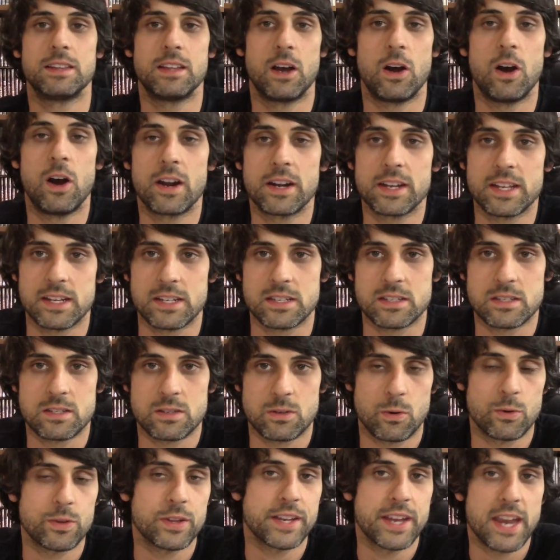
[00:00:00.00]
the
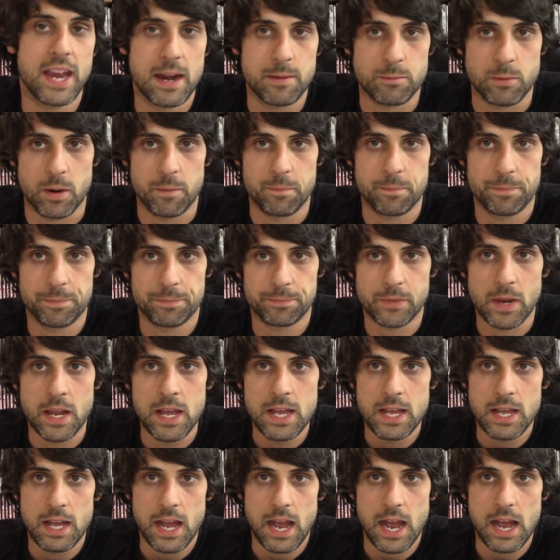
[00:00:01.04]
audience or the camera
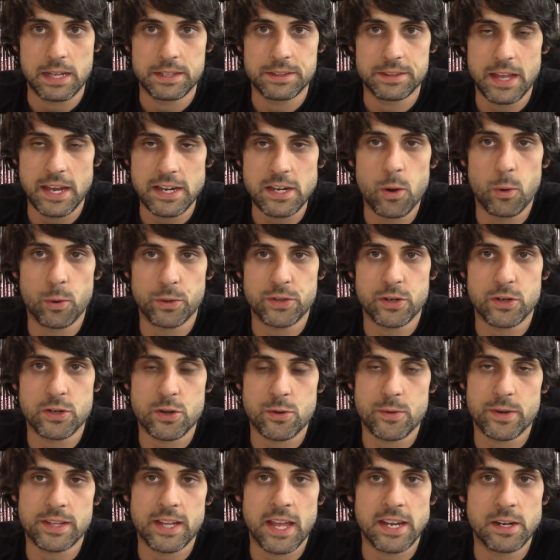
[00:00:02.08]
they know what they're
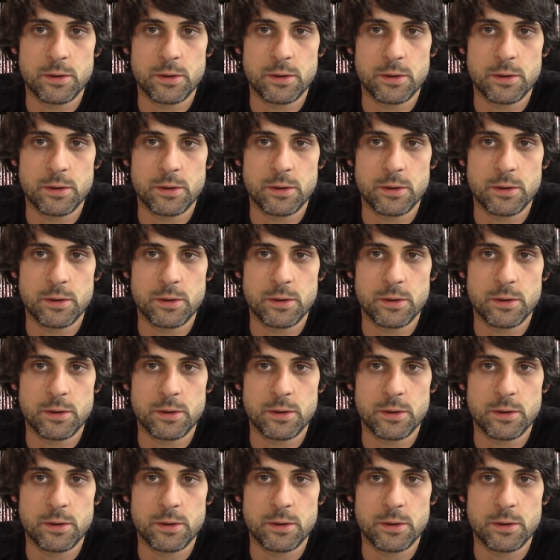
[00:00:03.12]
doing.